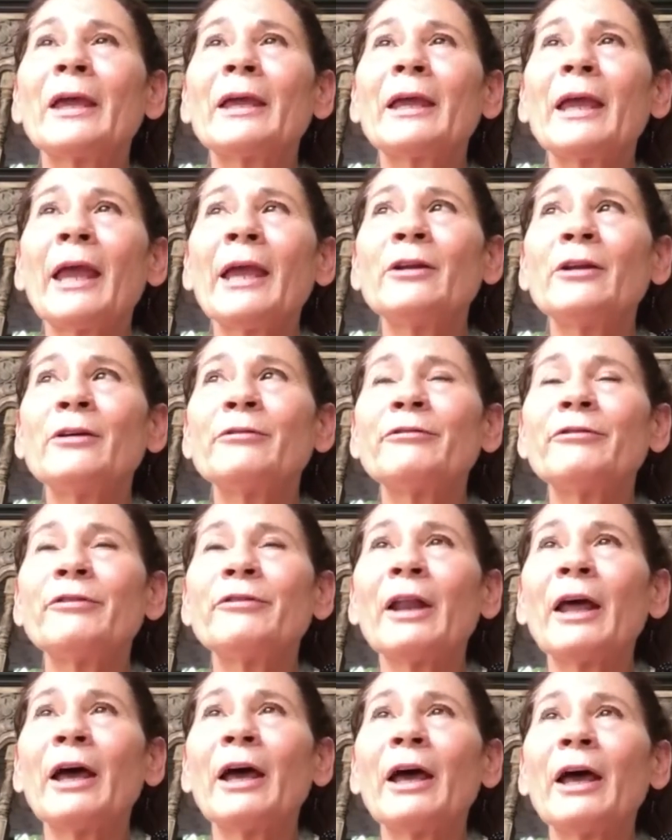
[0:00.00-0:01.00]
the gate of
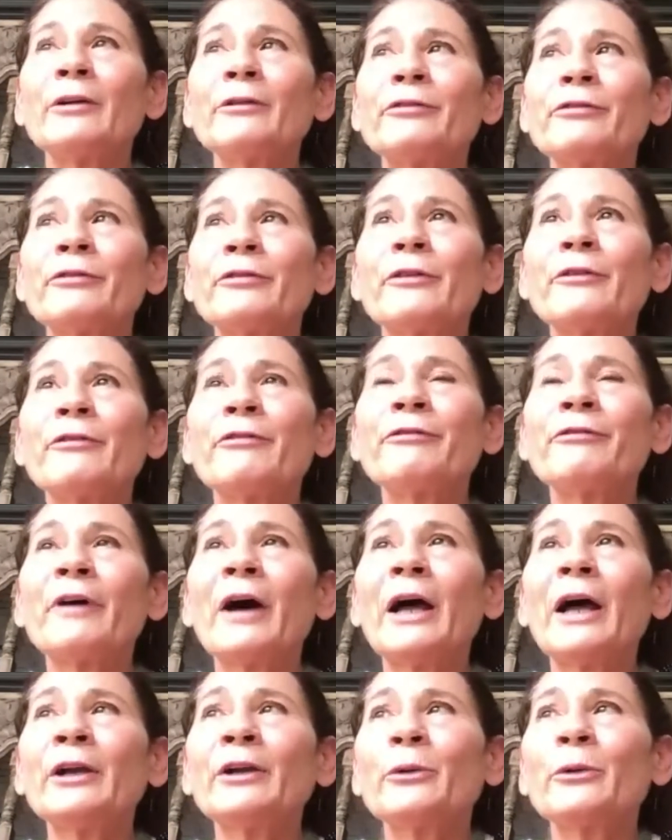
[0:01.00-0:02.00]
life, the
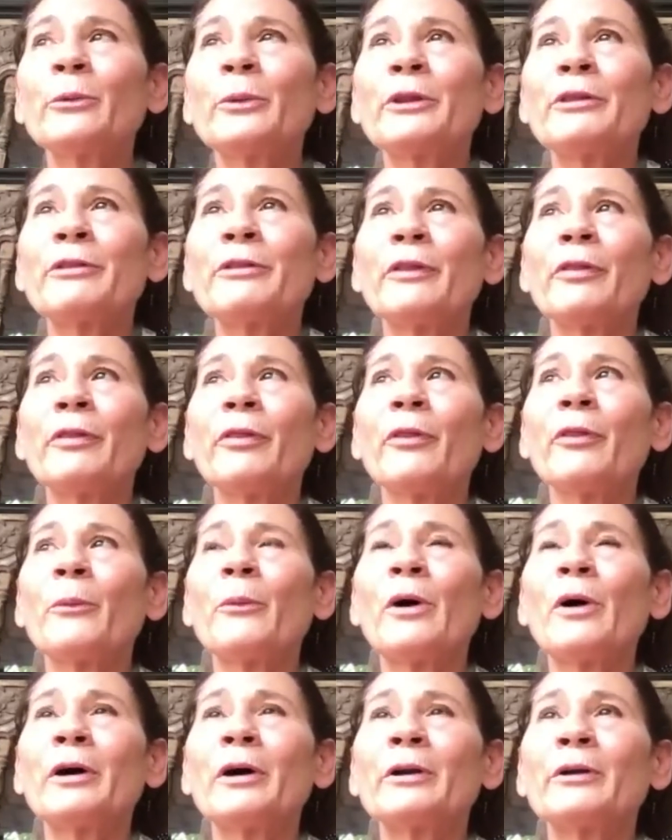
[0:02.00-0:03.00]
fire within
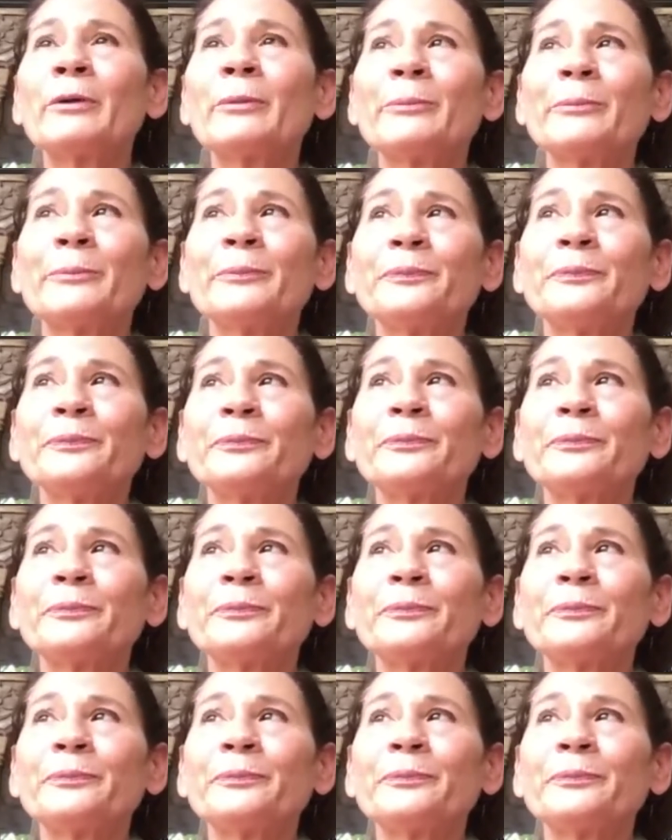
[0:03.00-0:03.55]
the water.